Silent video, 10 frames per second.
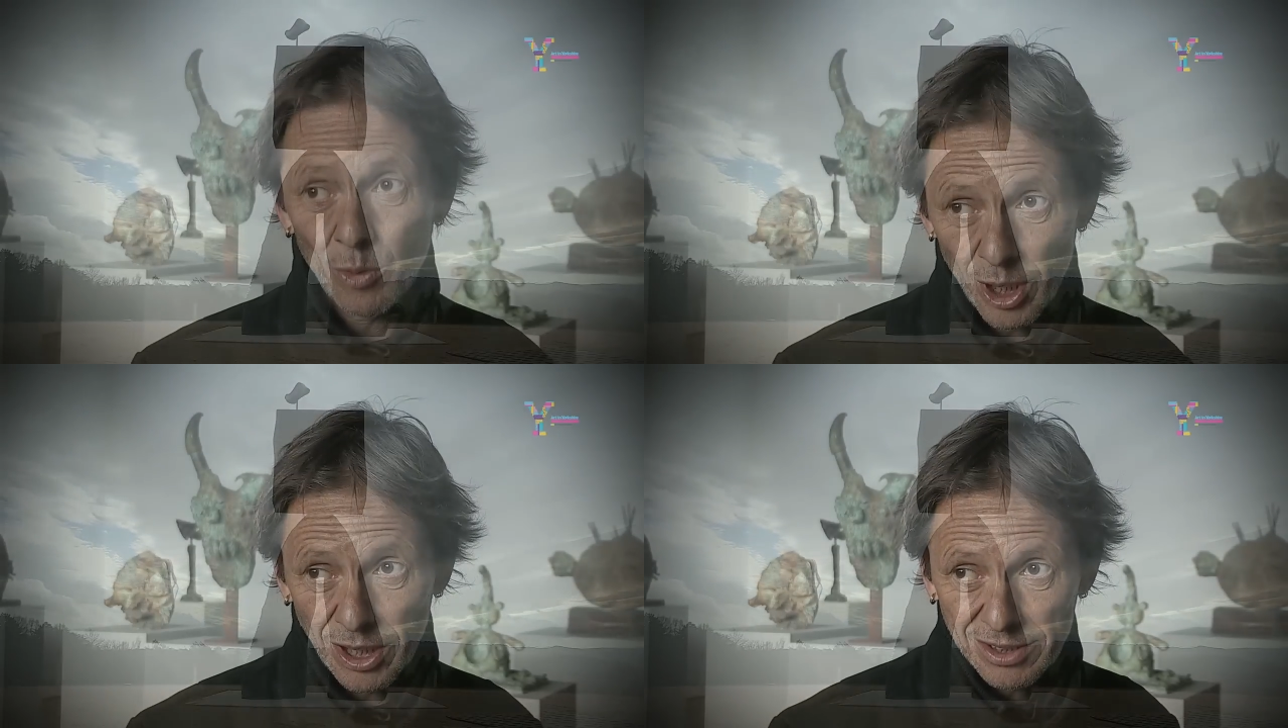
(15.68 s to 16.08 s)
the
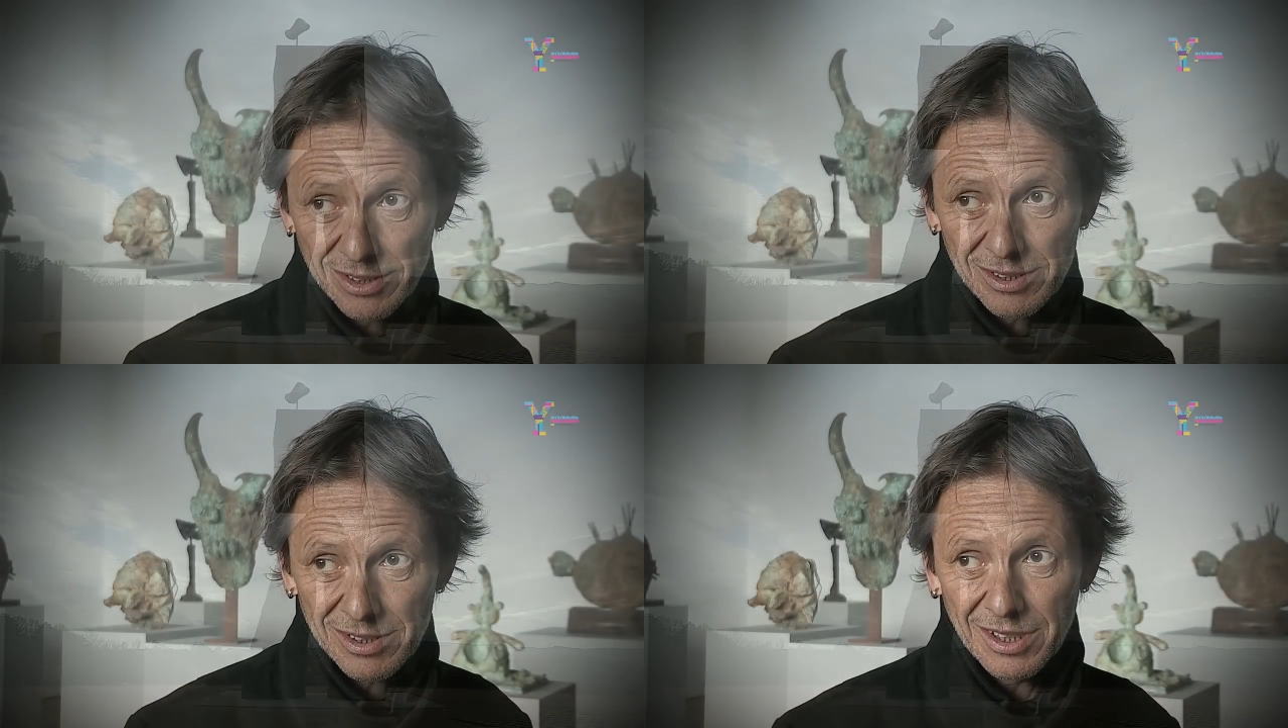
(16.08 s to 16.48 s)

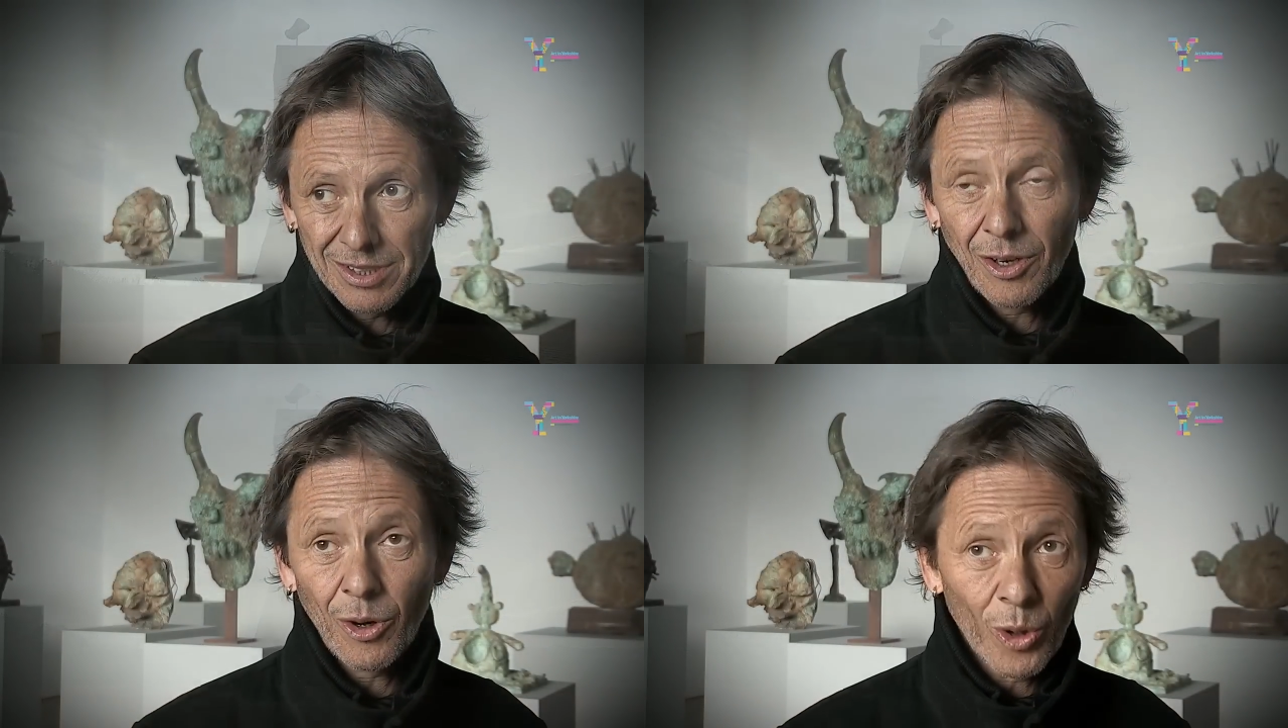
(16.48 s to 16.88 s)
world, in
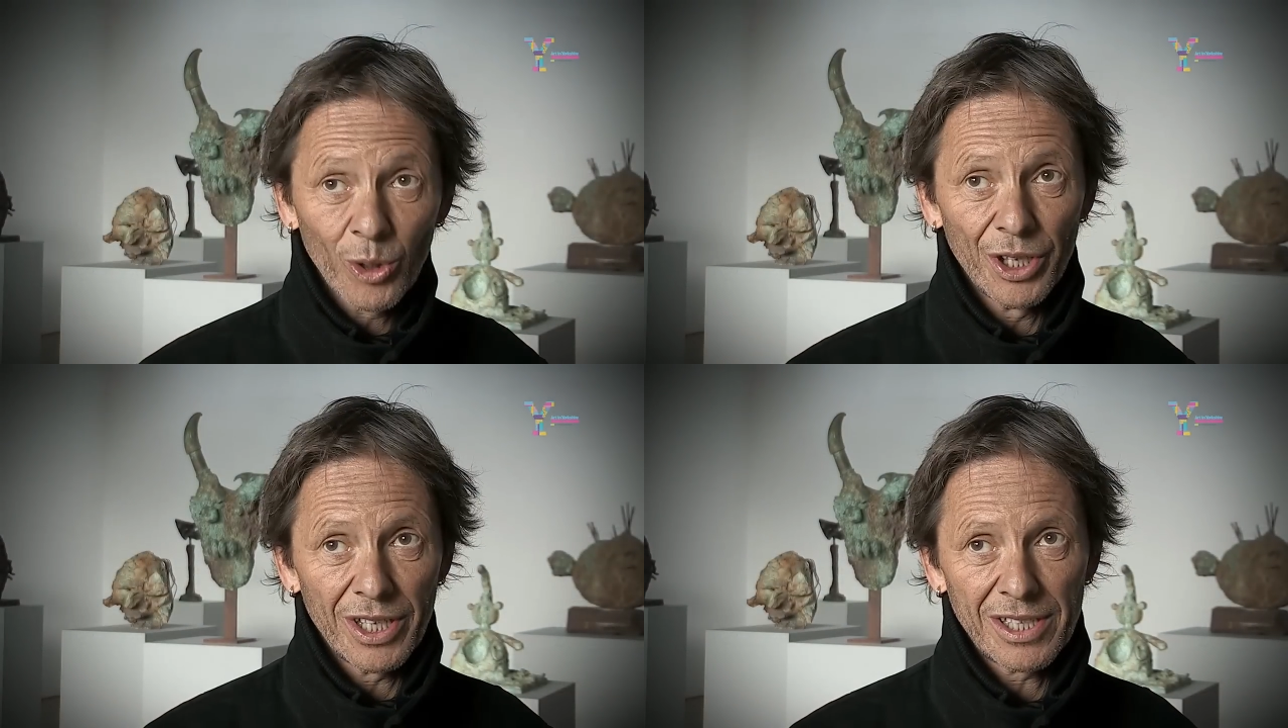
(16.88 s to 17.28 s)
all
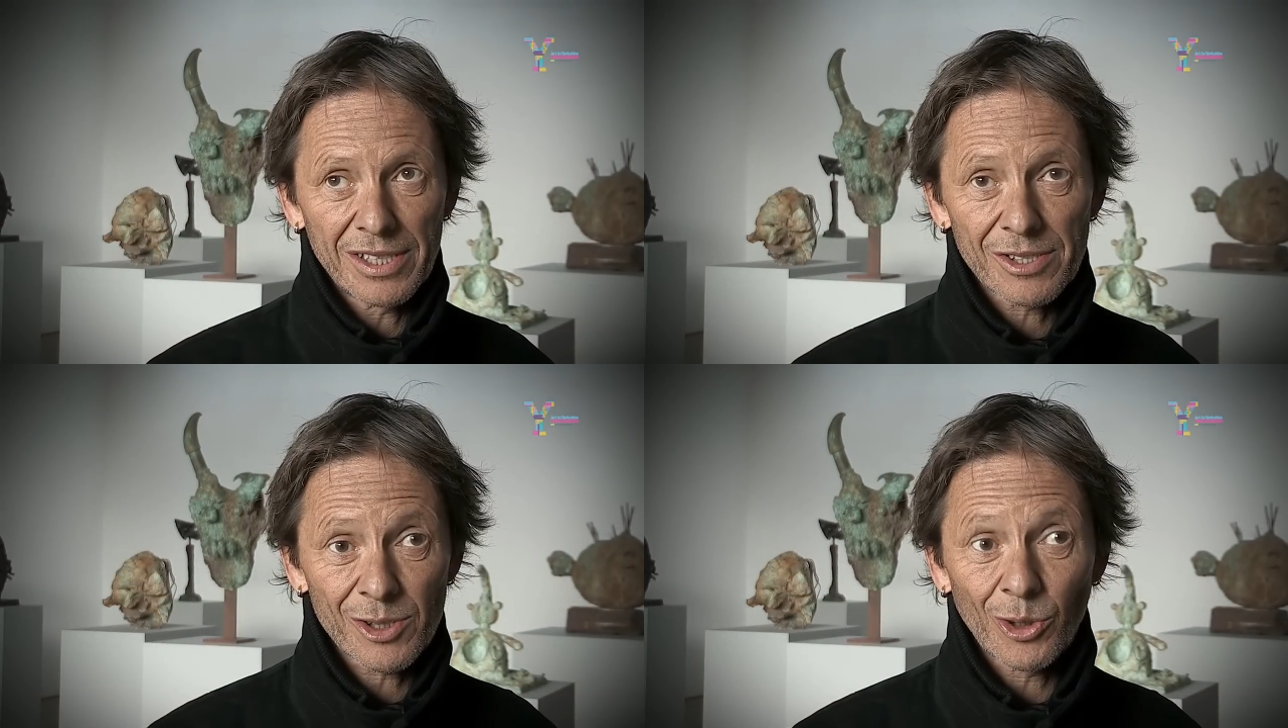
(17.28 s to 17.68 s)

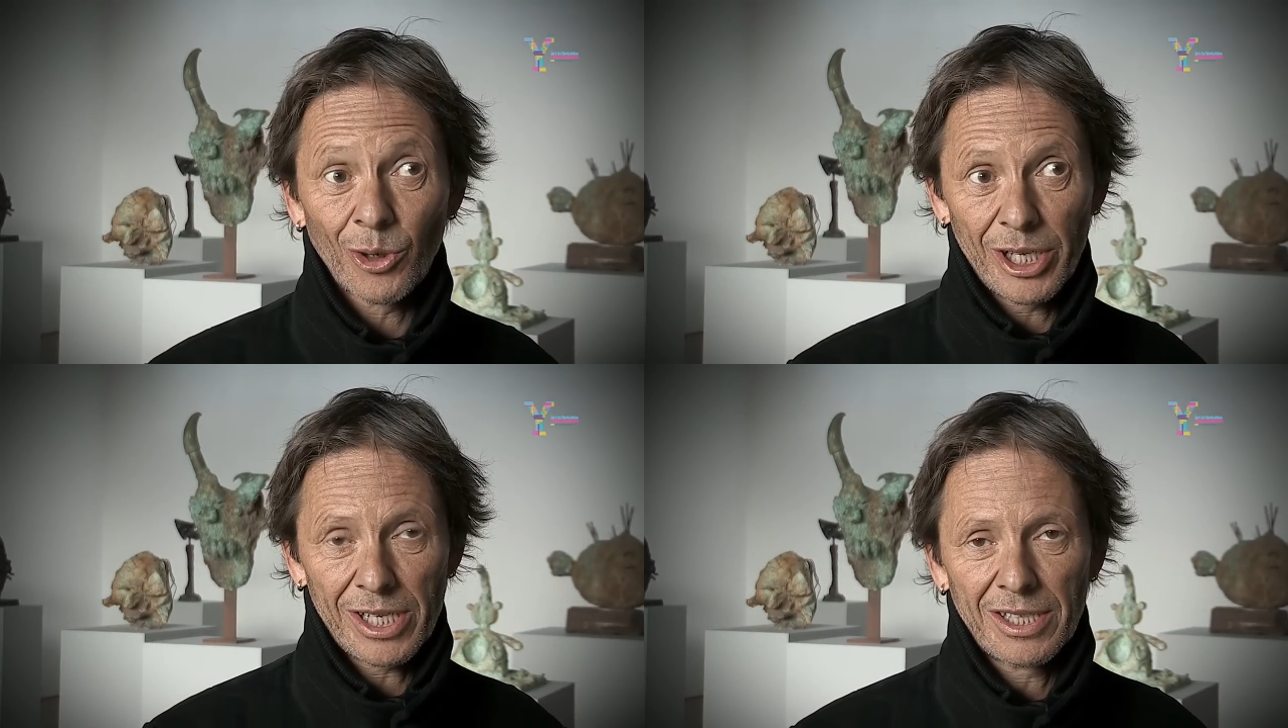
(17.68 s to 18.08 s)
the
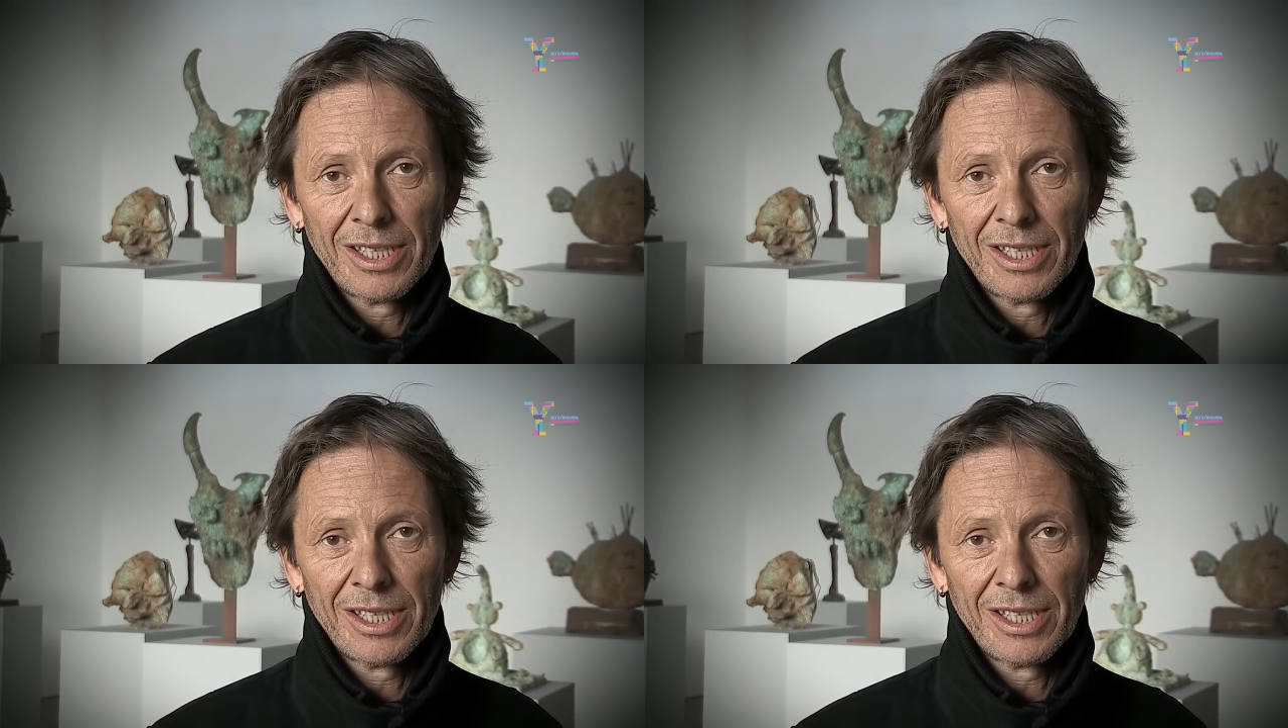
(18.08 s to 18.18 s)
story,